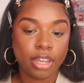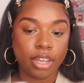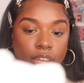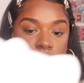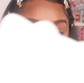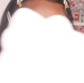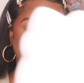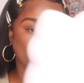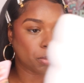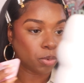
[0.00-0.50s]

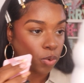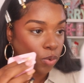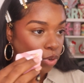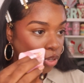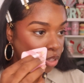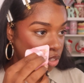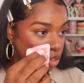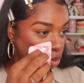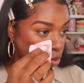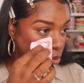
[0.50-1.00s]
And I'm
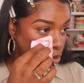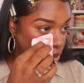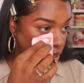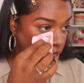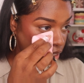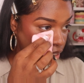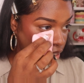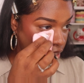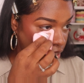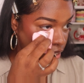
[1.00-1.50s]
going to
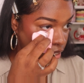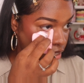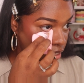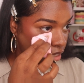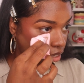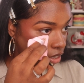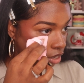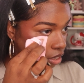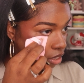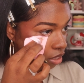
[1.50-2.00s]
press this
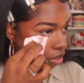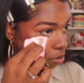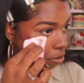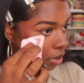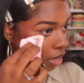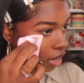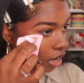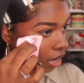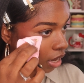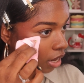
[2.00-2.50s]
underneath my
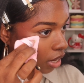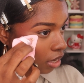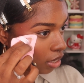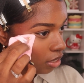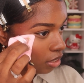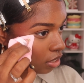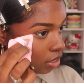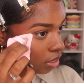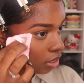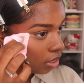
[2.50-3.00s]
eye,
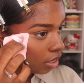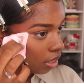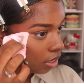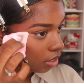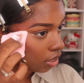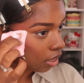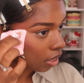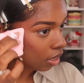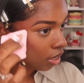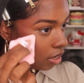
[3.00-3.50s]
just like
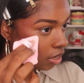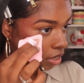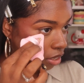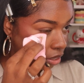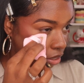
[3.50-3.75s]
that.